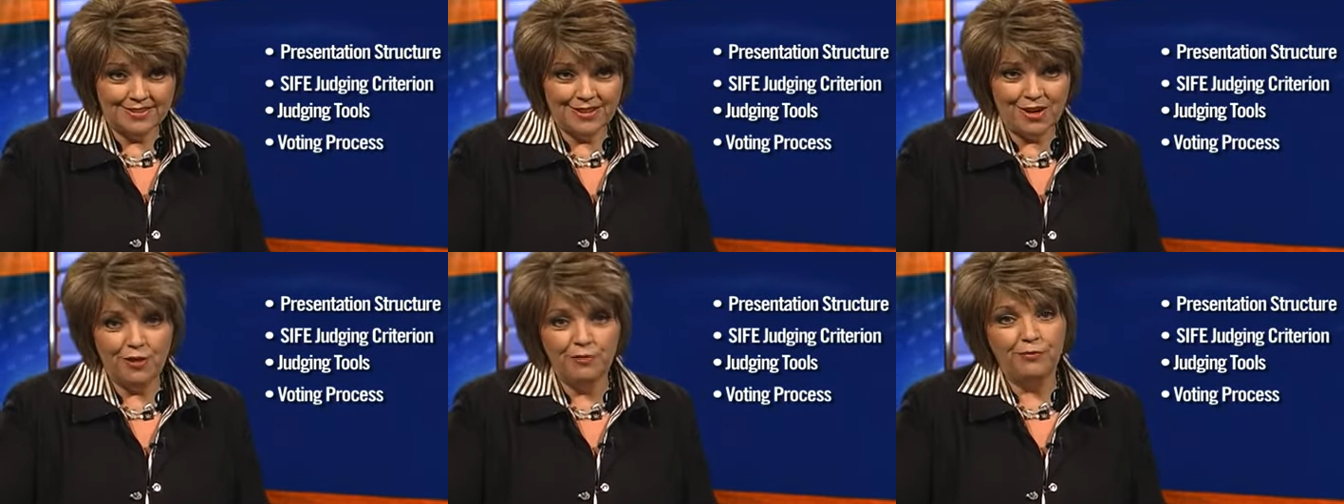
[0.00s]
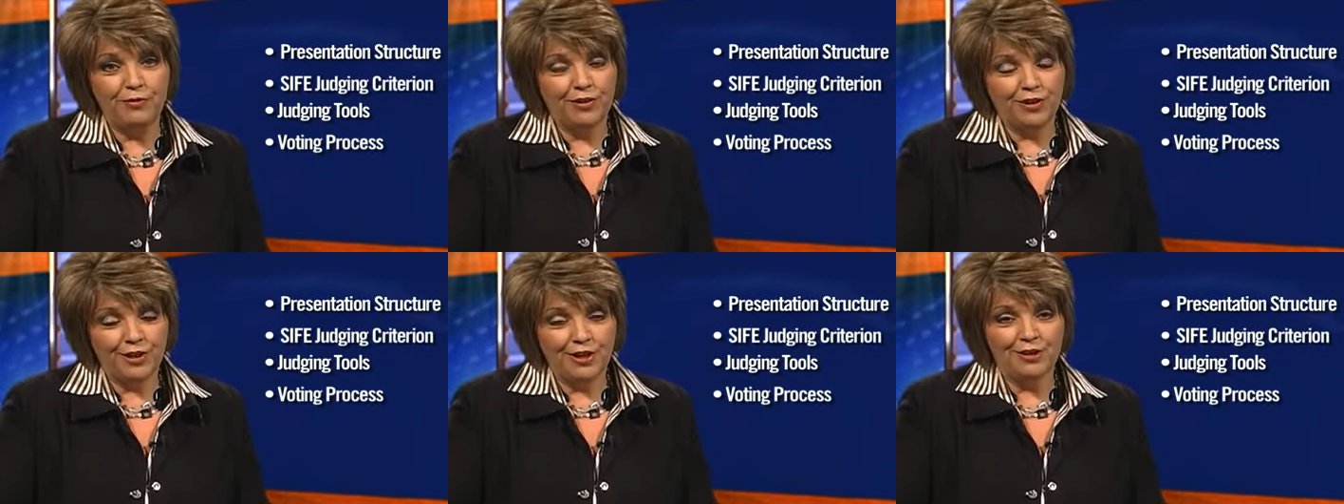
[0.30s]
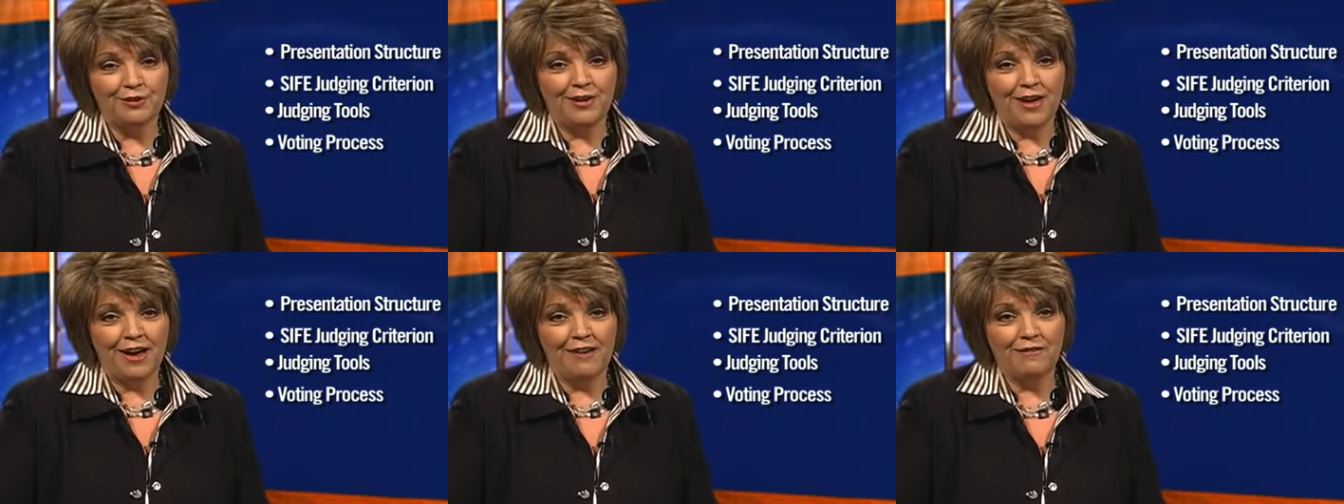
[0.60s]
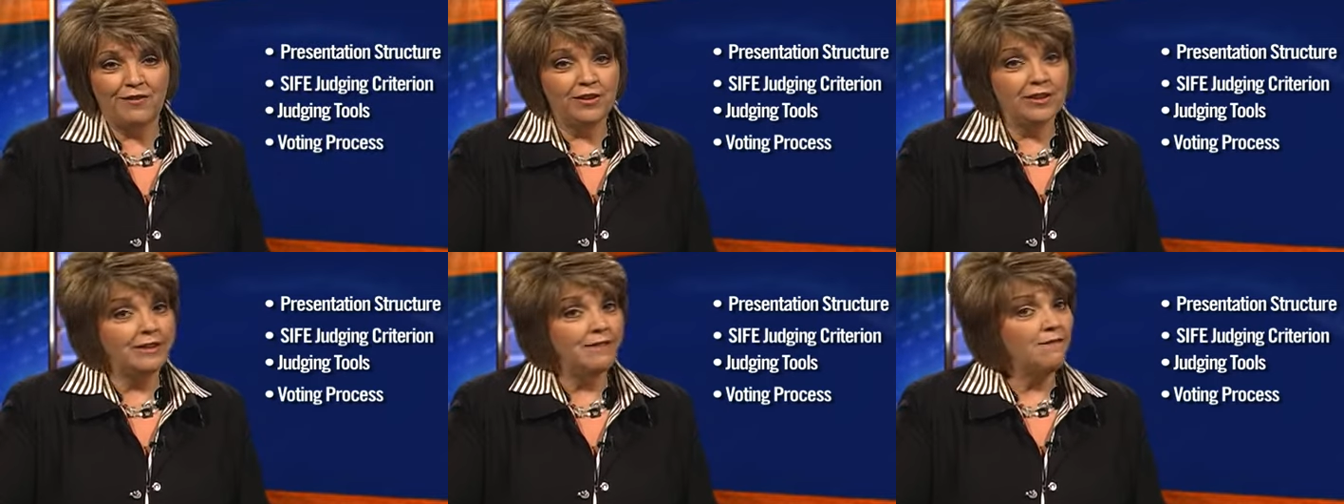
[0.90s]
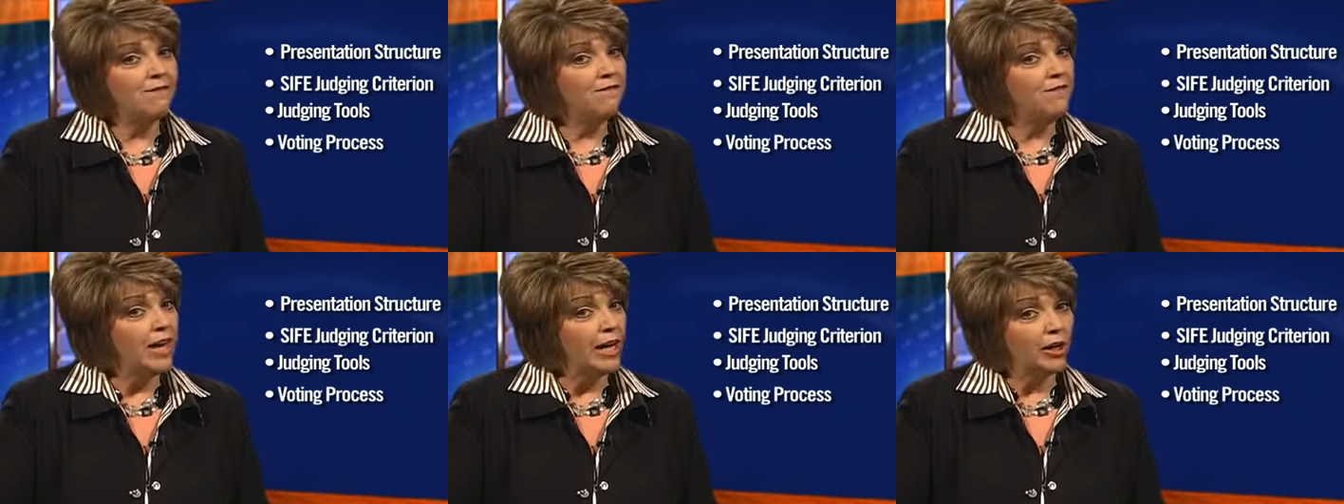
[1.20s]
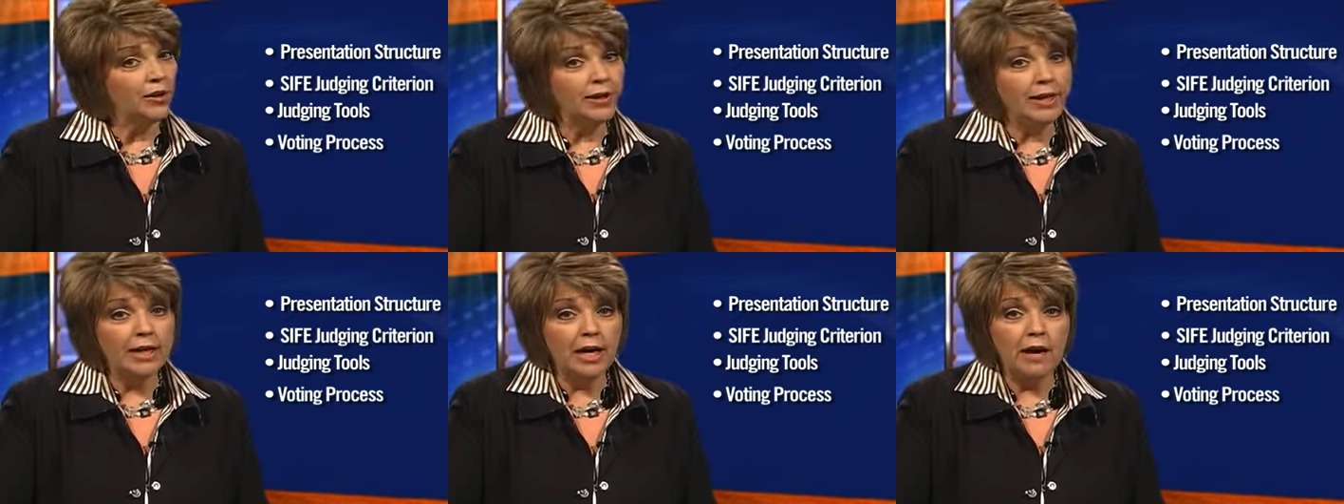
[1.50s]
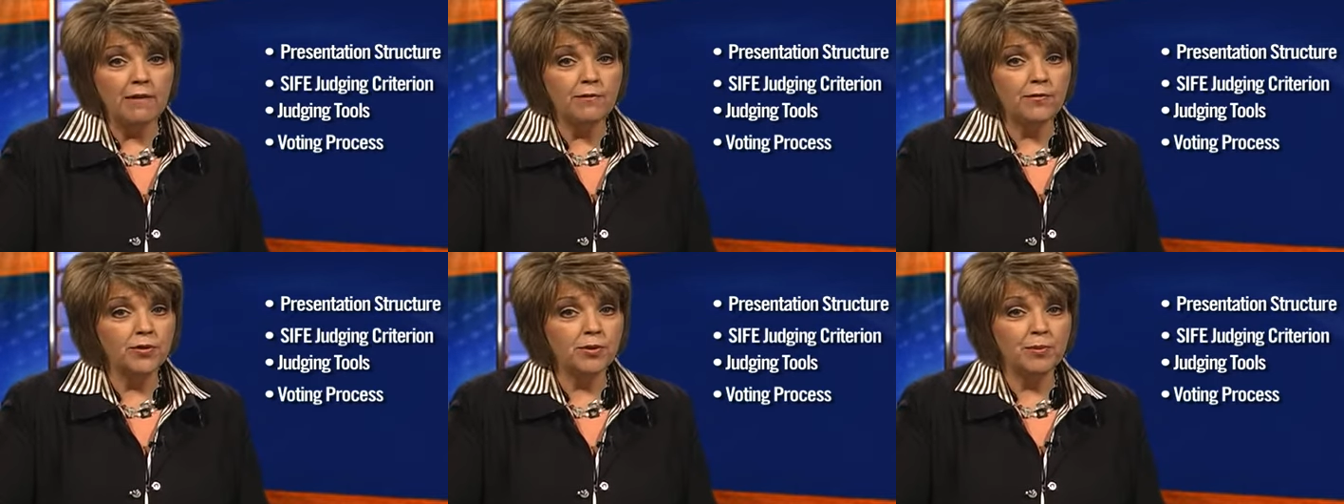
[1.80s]
Hopefully you're now feeling very
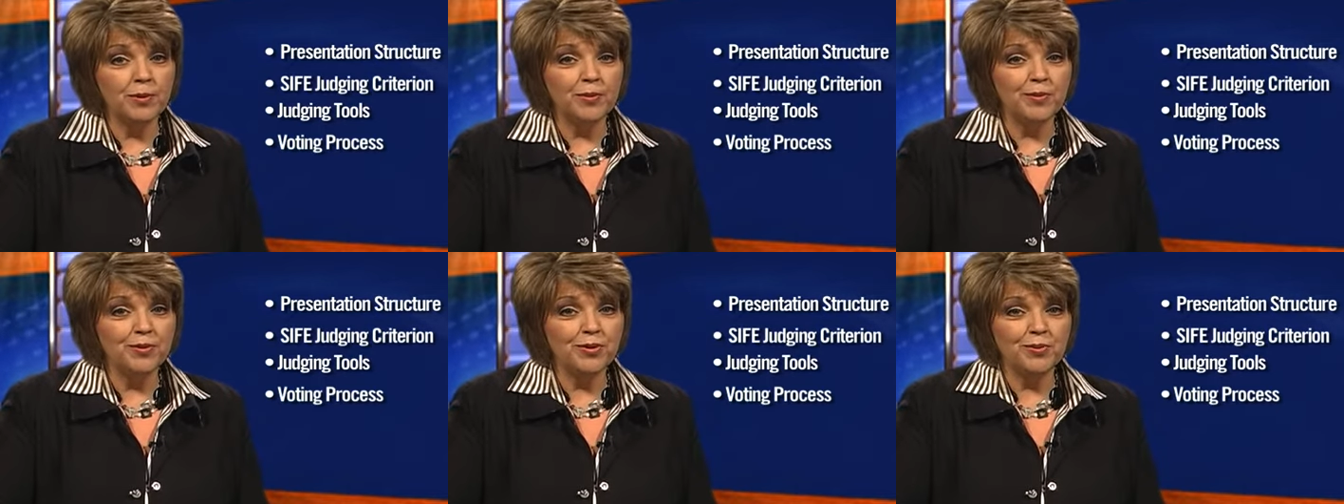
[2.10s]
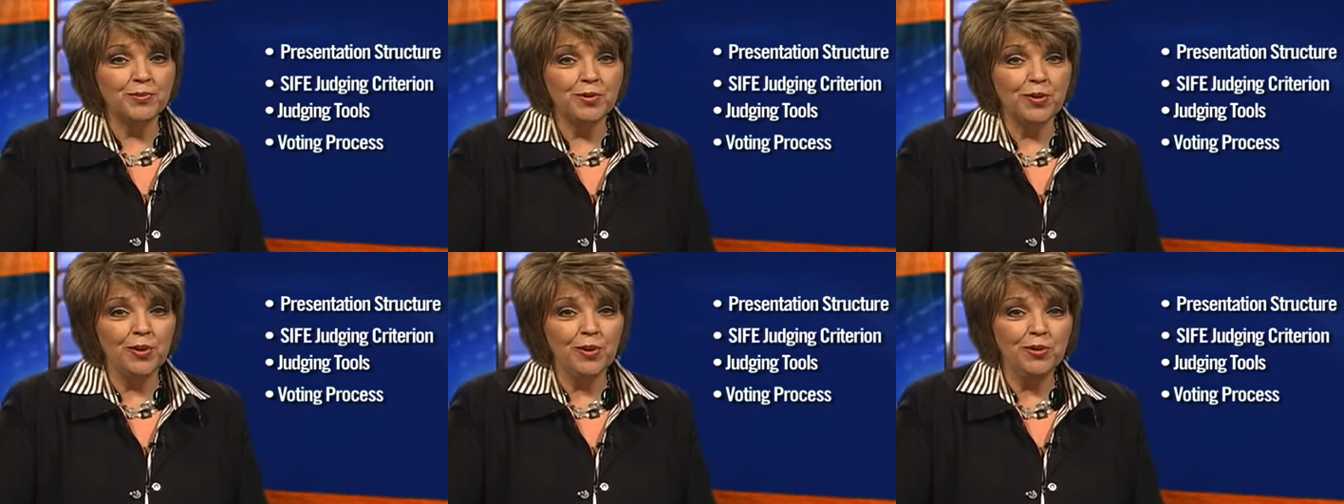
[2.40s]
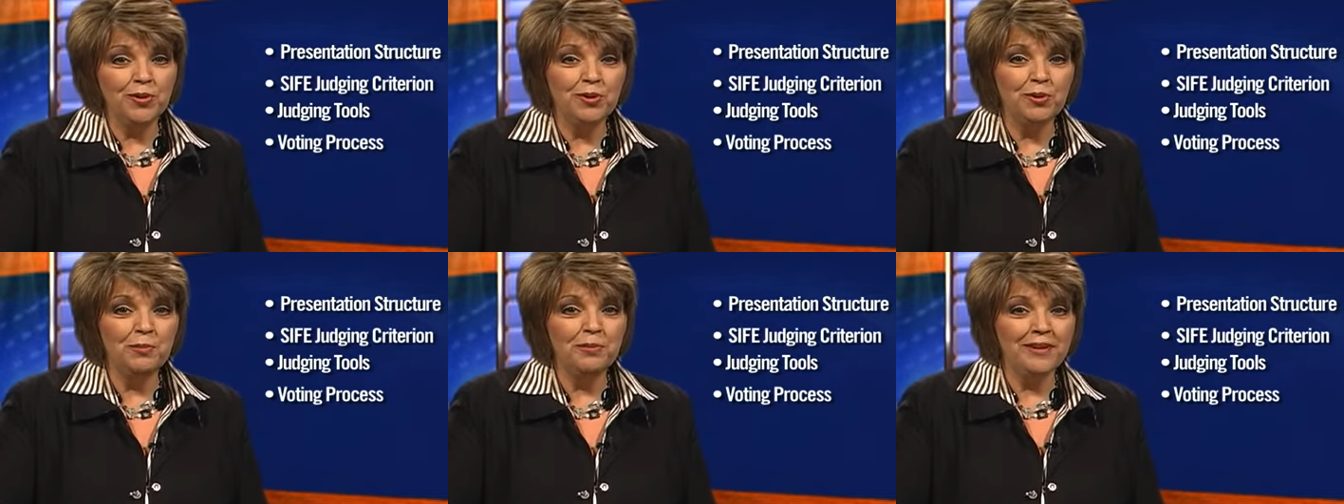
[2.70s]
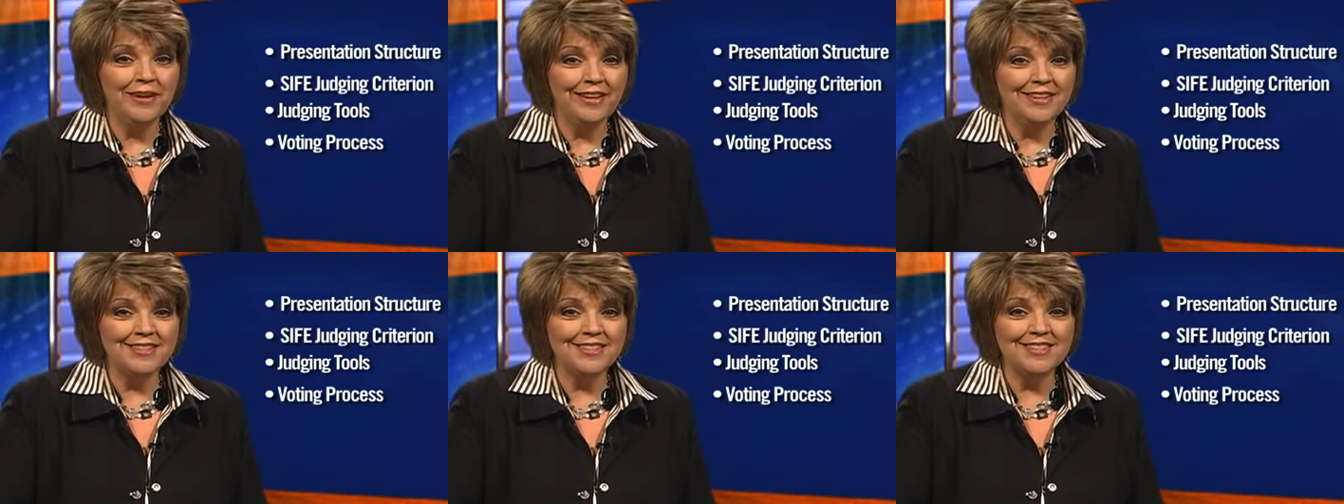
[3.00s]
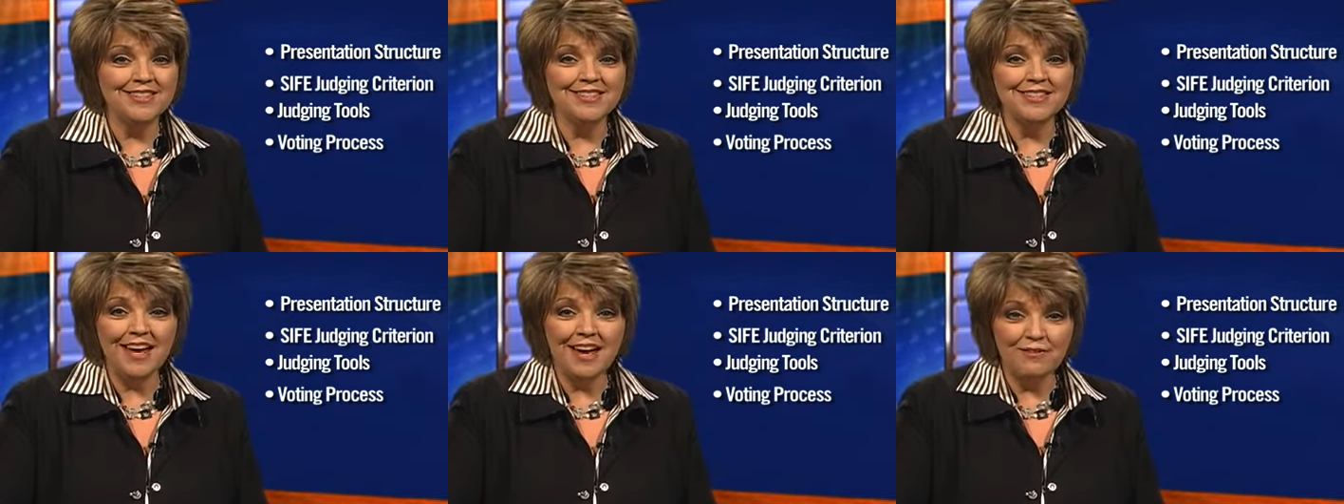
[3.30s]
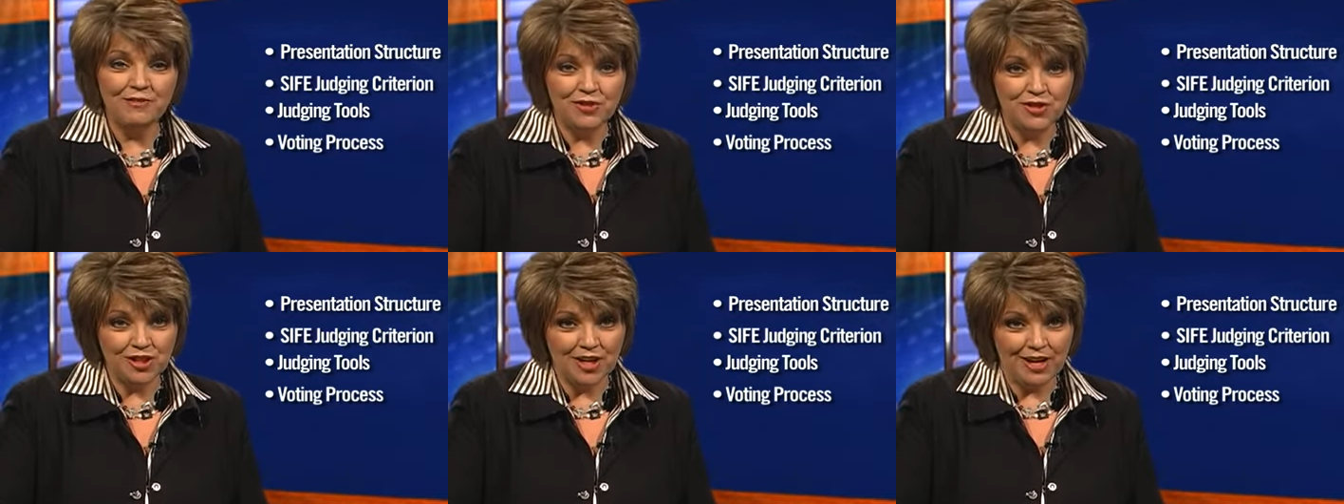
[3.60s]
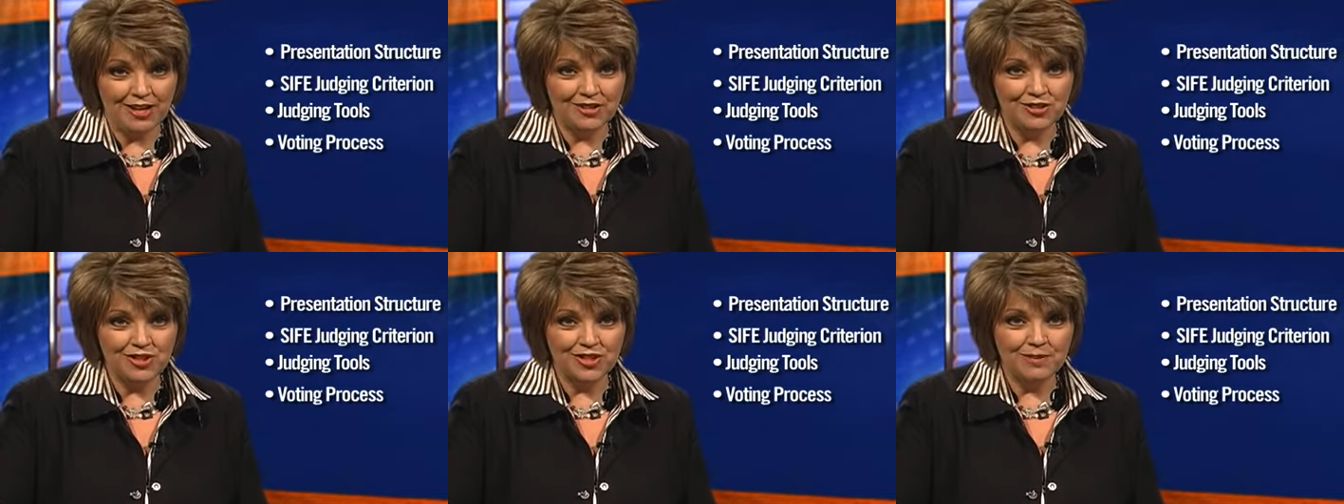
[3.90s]
comfortable with the role you'll play as a SIFE
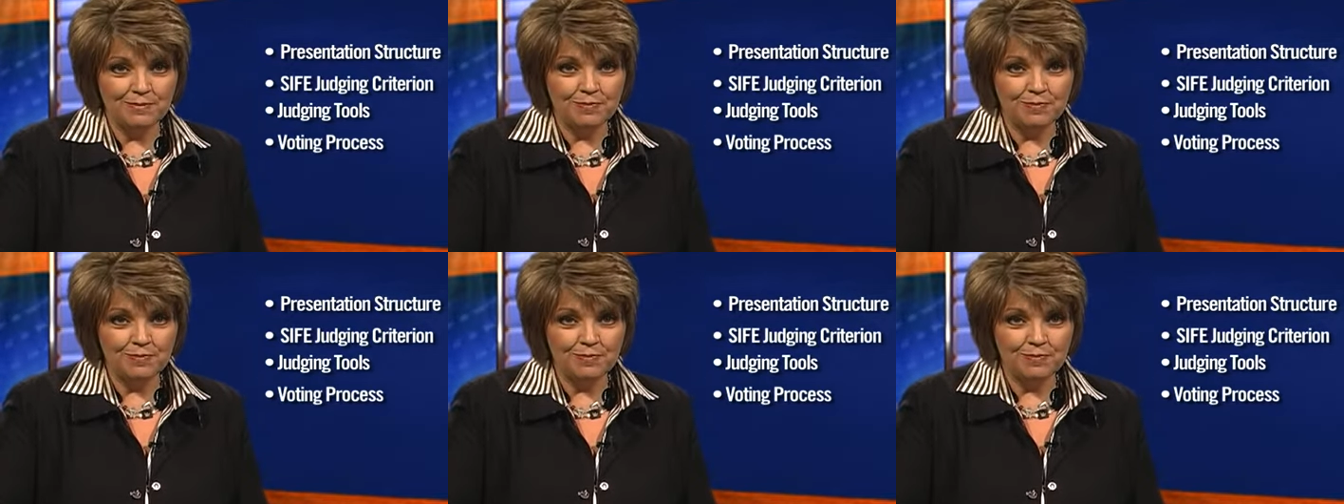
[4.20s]
judge.